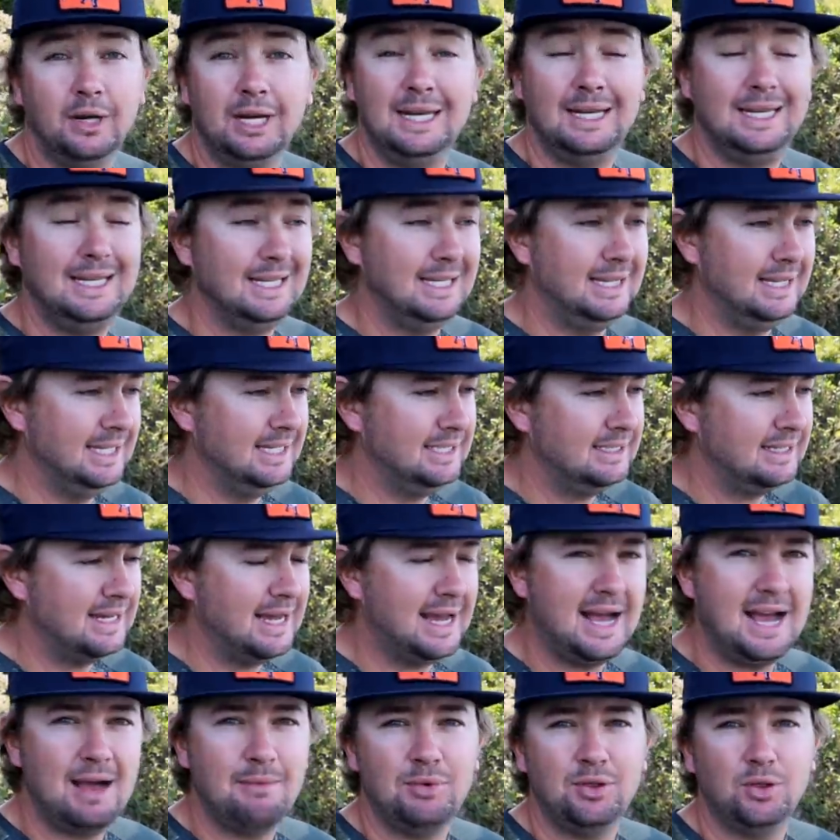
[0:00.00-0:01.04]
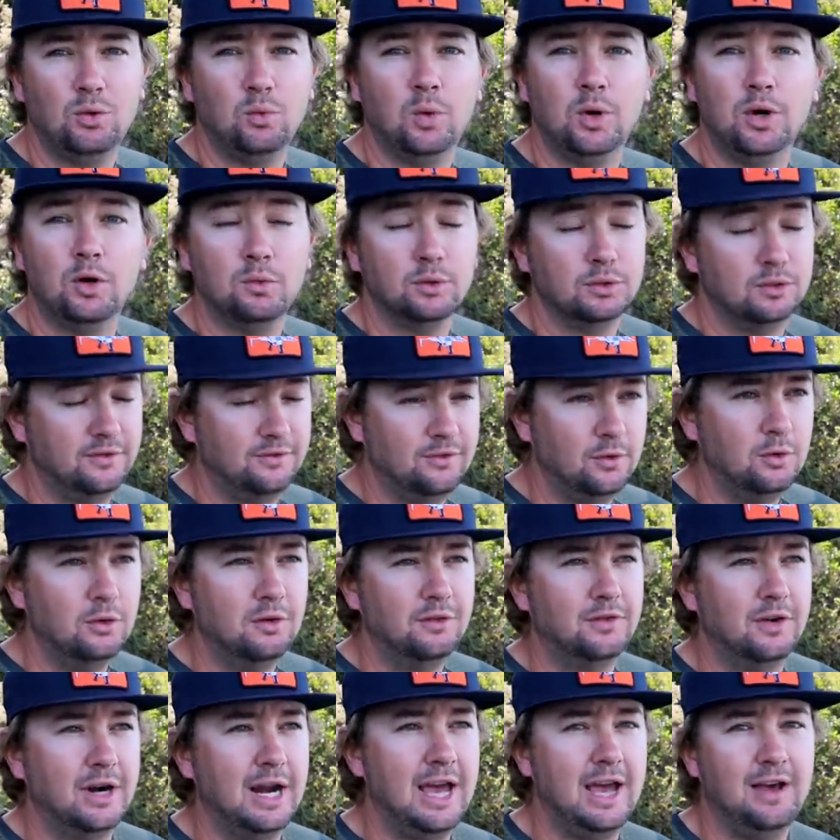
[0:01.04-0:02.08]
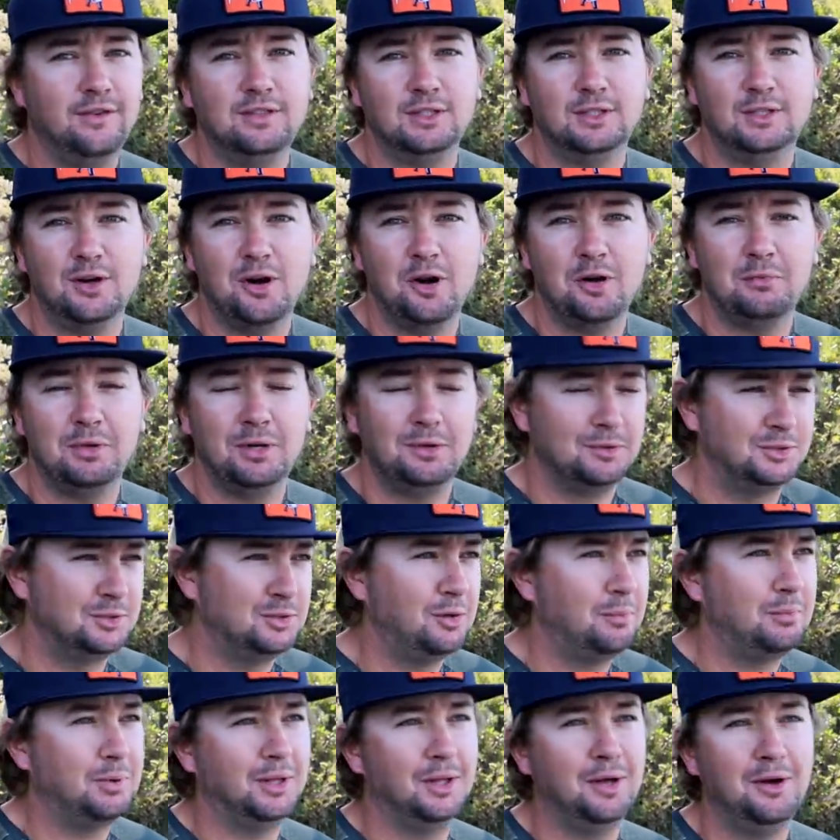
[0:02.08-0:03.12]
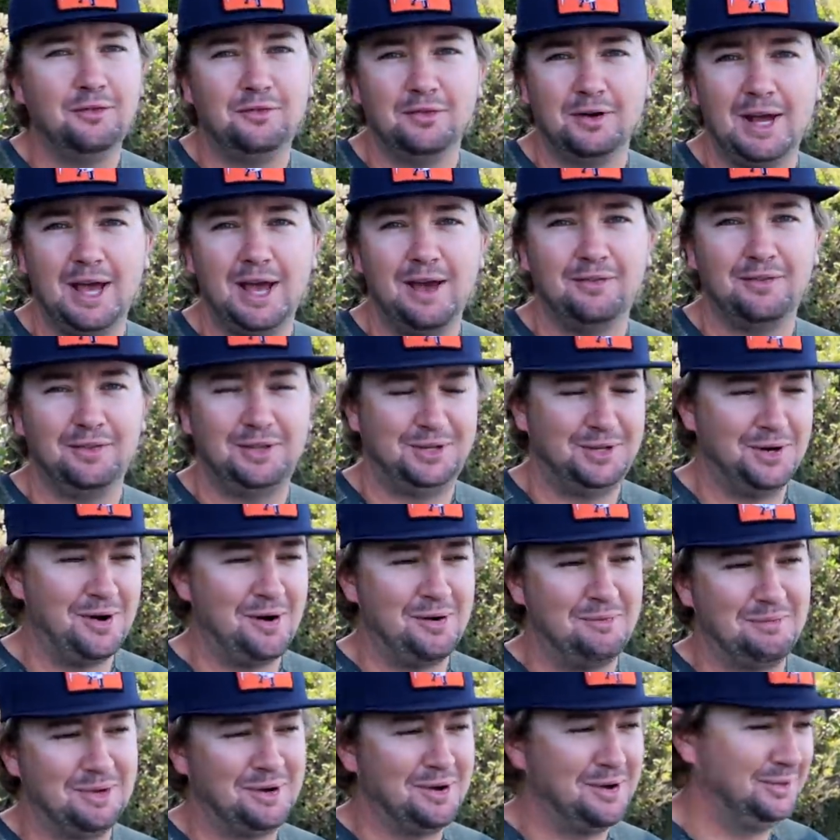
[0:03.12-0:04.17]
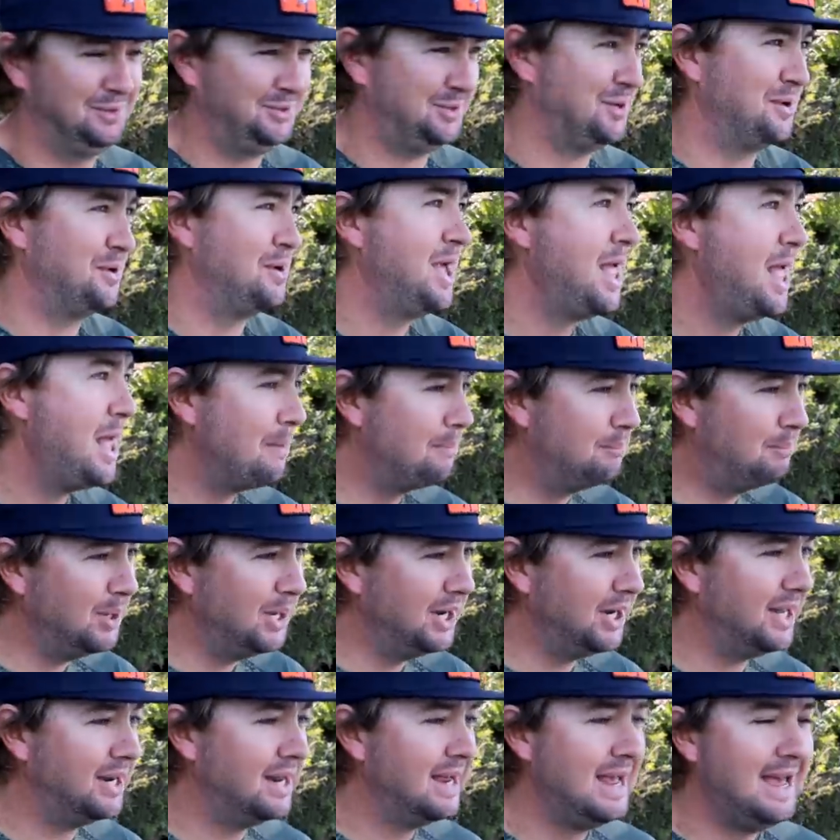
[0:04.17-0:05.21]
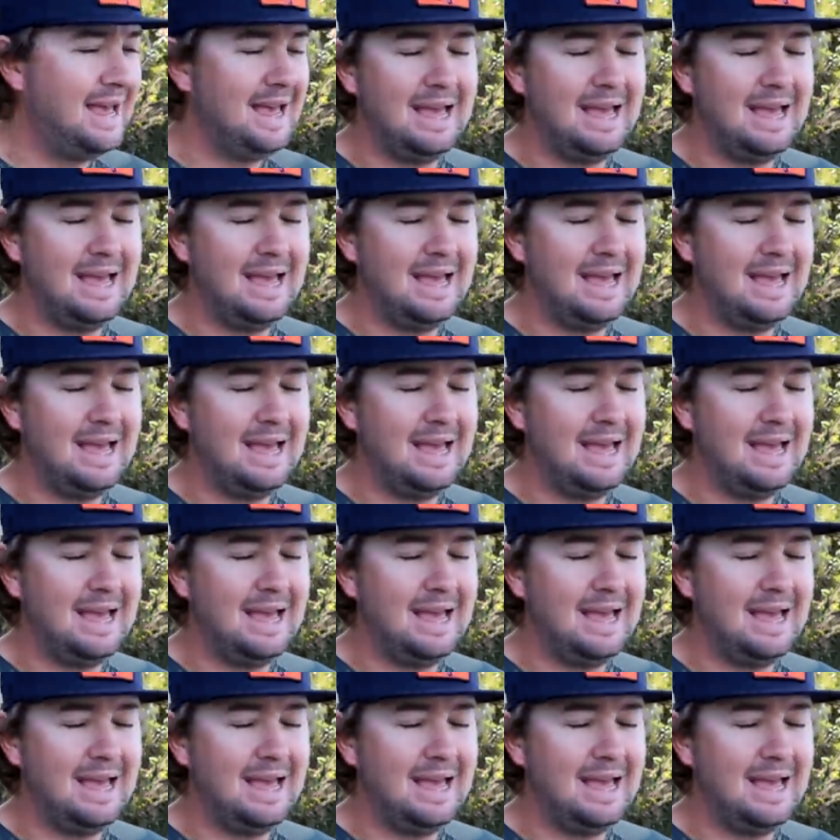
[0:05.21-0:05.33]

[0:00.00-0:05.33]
It did this time and the water was full for half the tournament. It was super low for half of the tournament also. But